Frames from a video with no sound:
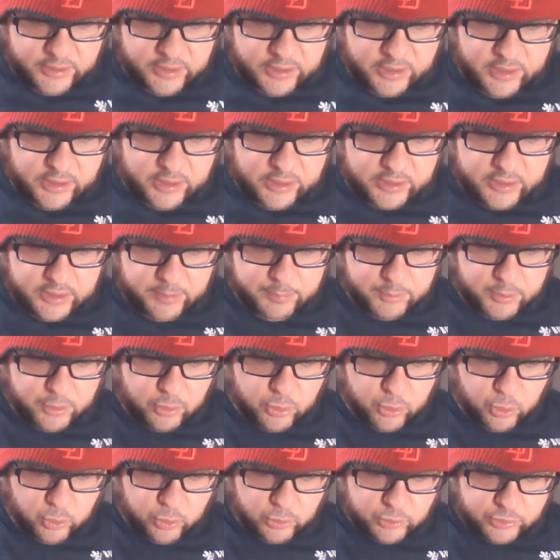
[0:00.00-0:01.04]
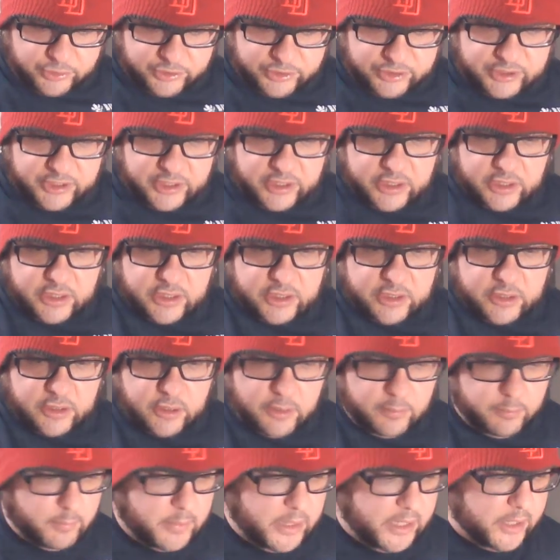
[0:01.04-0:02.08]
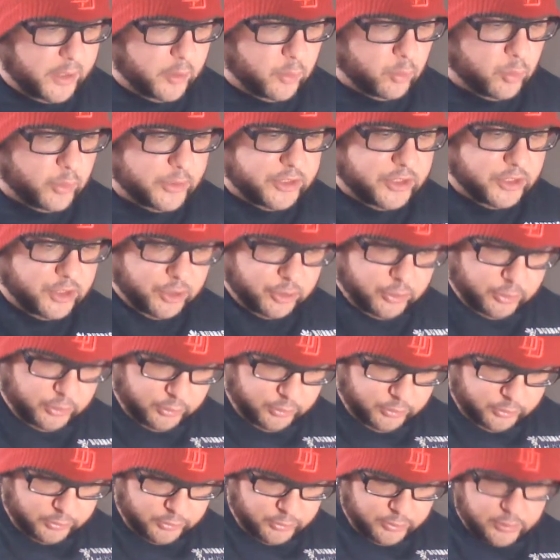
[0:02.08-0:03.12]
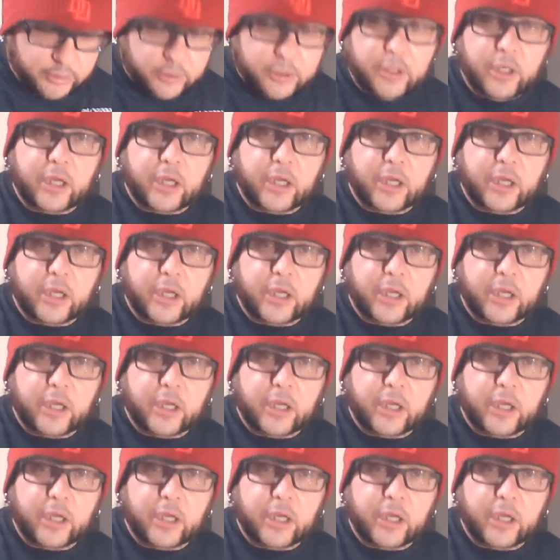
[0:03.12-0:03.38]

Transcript: uh, a couple of holes in my original